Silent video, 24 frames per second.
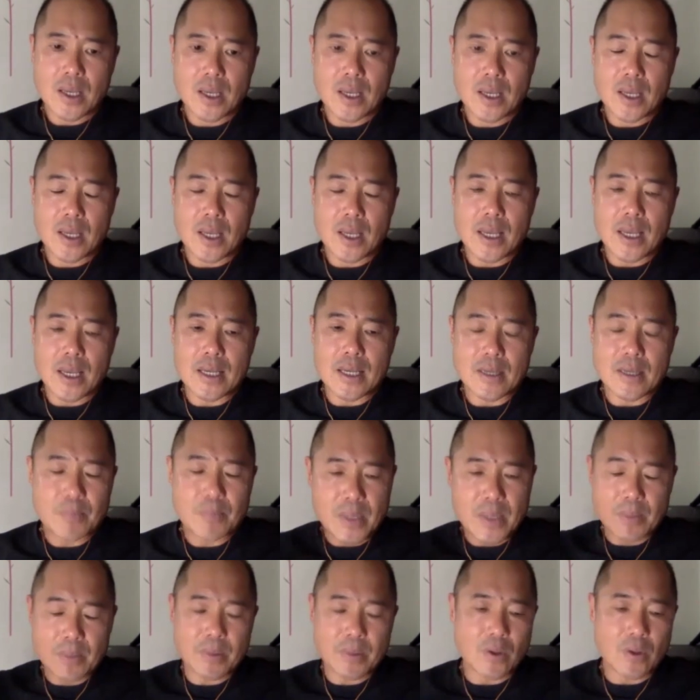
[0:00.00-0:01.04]
and
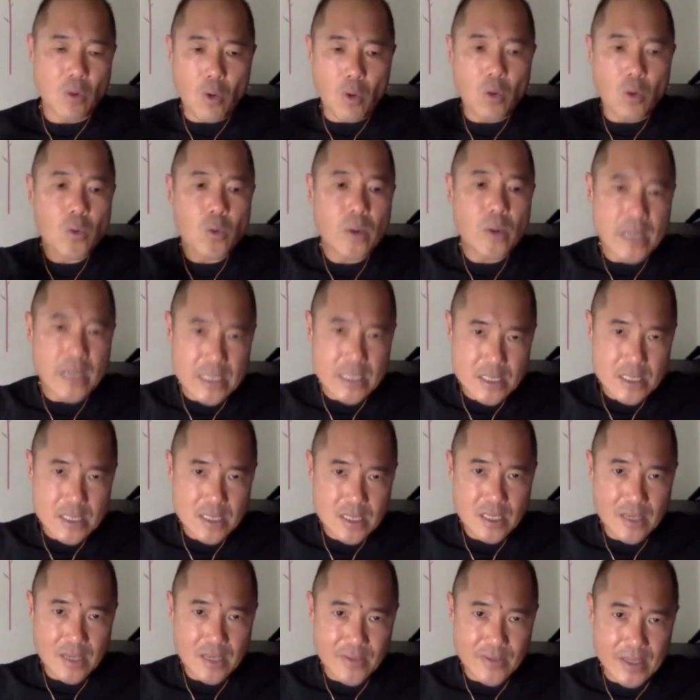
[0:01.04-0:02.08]
people are always
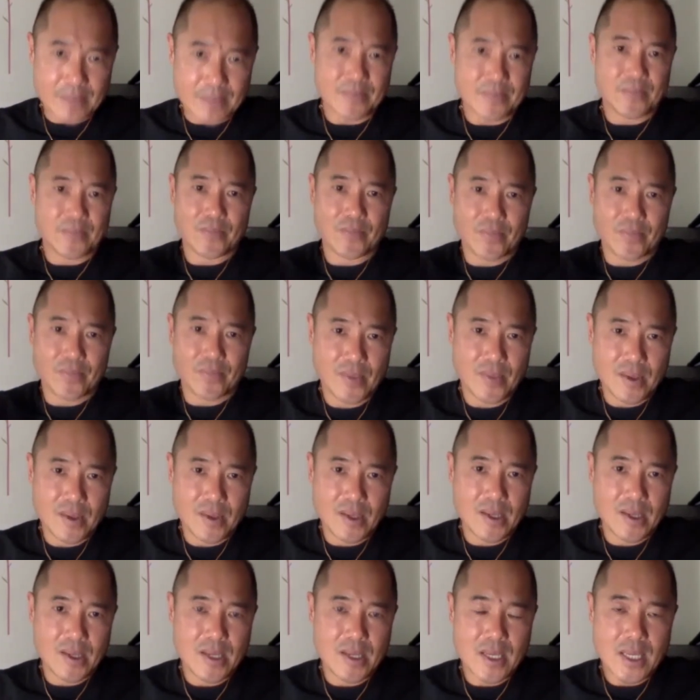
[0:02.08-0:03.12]
giving,
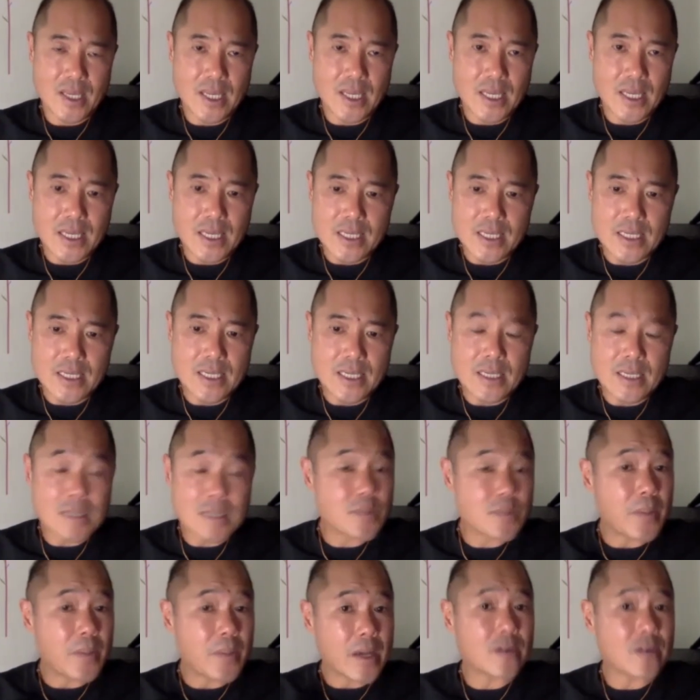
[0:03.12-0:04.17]
it's
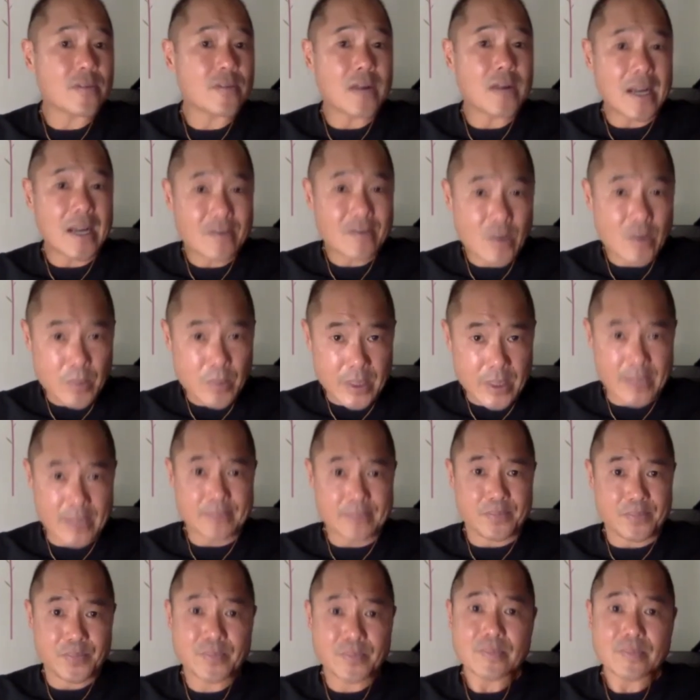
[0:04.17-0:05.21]
better for everybody.
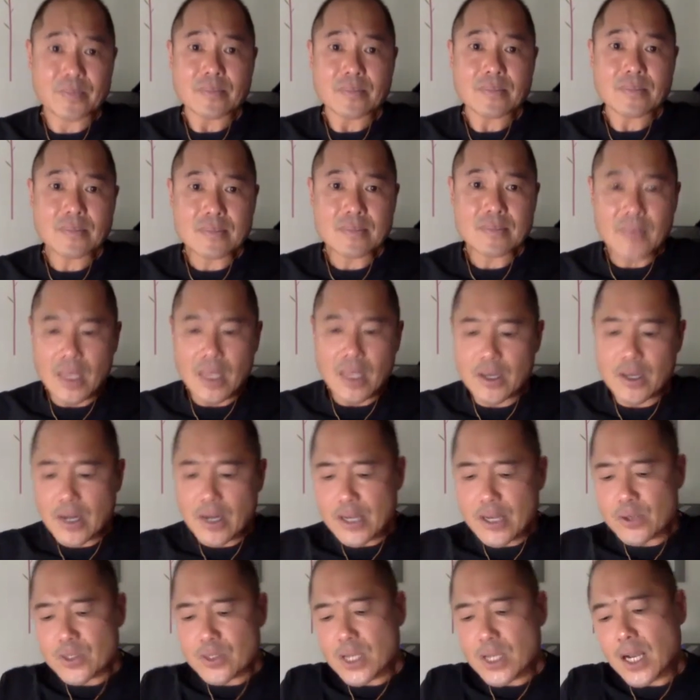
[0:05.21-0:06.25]
And I
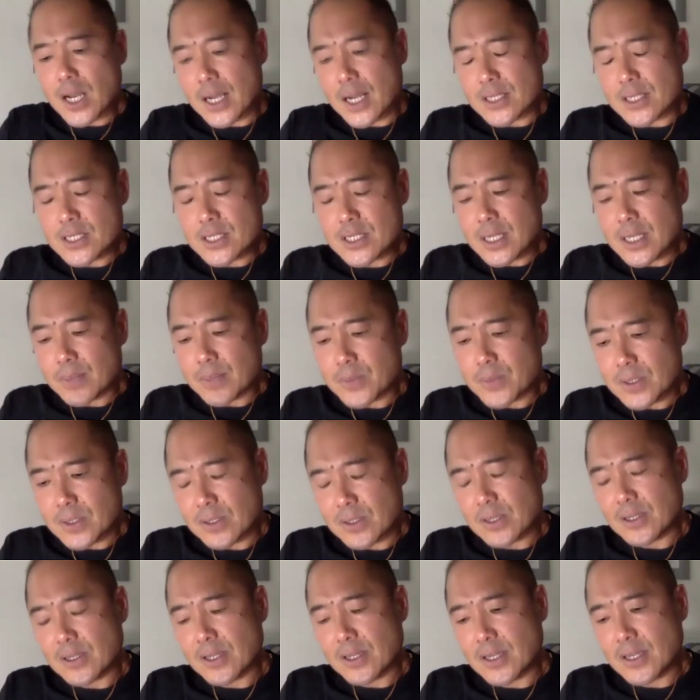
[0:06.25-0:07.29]
use a concept
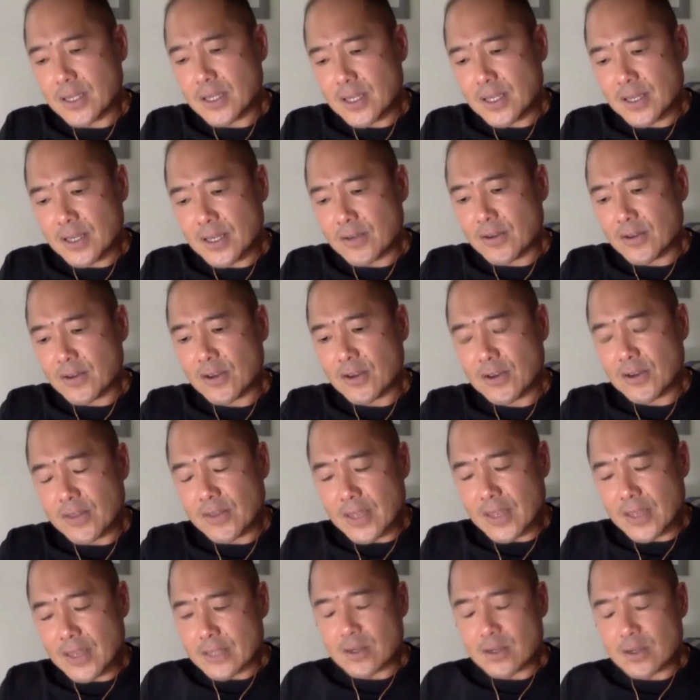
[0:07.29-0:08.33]

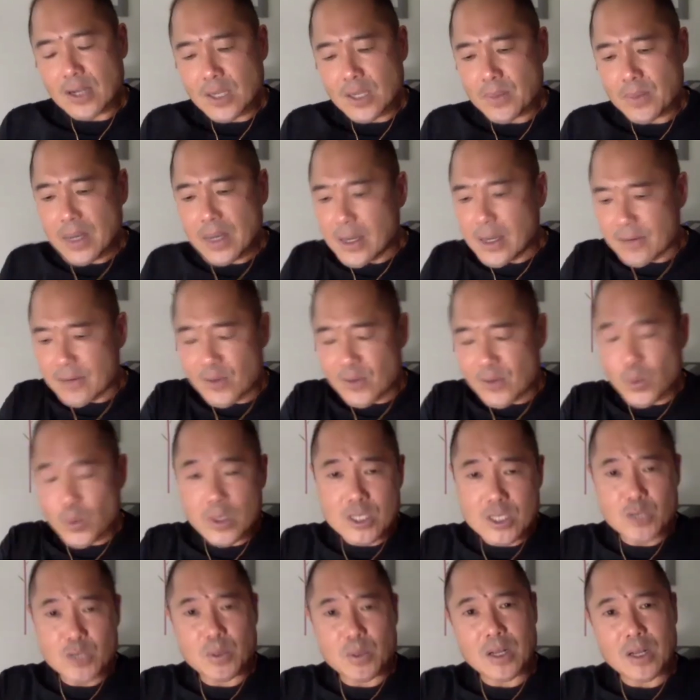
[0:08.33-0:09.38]
that I talk about every
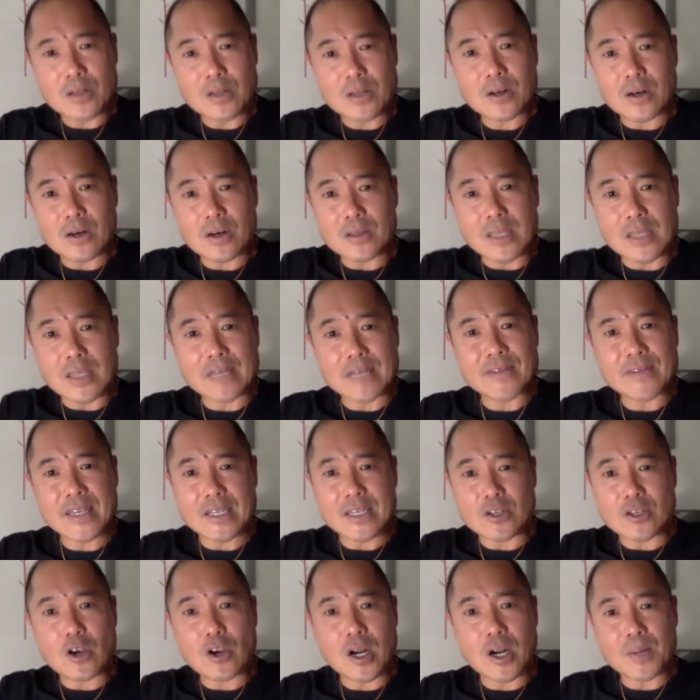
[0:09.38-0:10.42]
once in a while called living
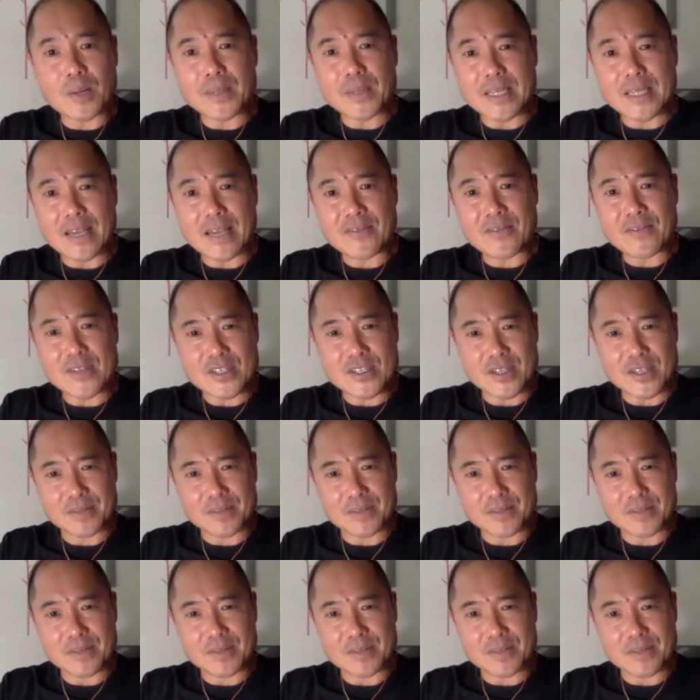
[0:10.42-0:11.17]
in karma deficit.